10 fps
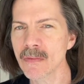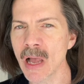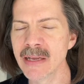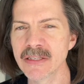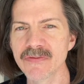
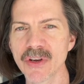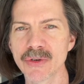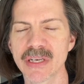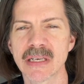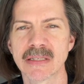and
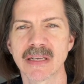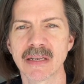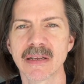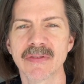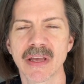devoted a
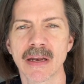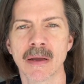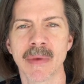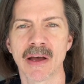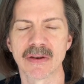significant
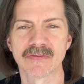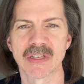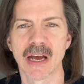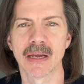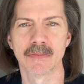amount of
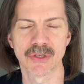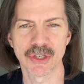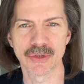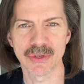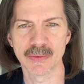time
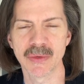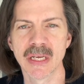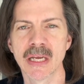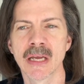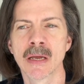to them.
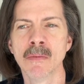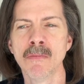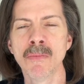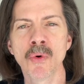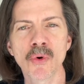
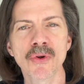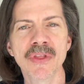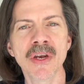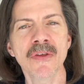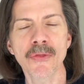More
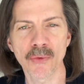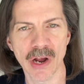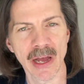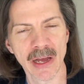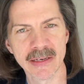than a
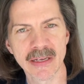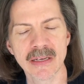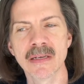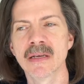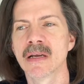thread,
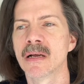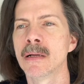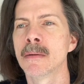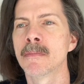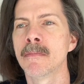
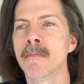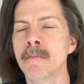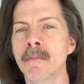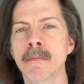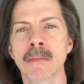
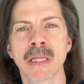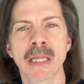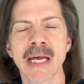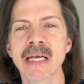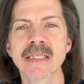
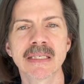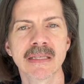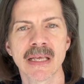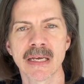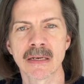less
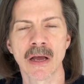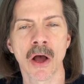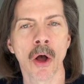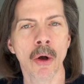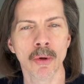than
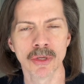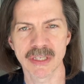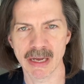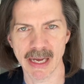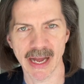a whole
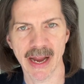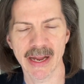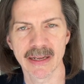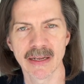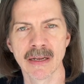
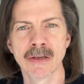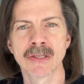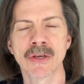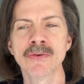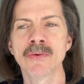day.
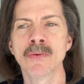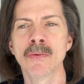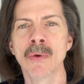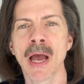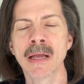So,
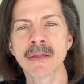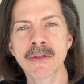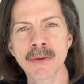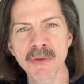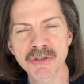and
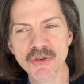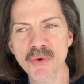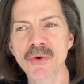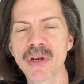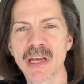the
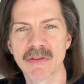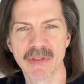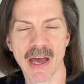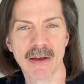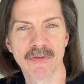majority of
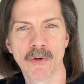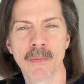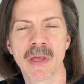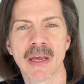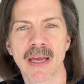that for
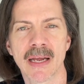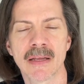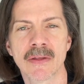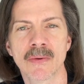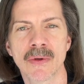me,
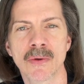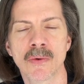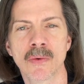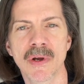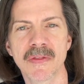the, uh,
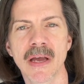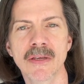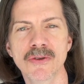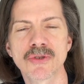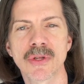what that
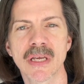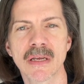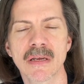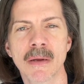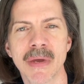
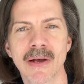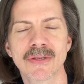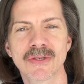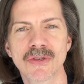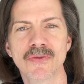usually
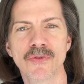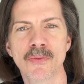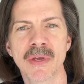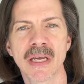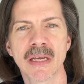amounts to for
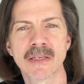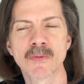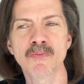me is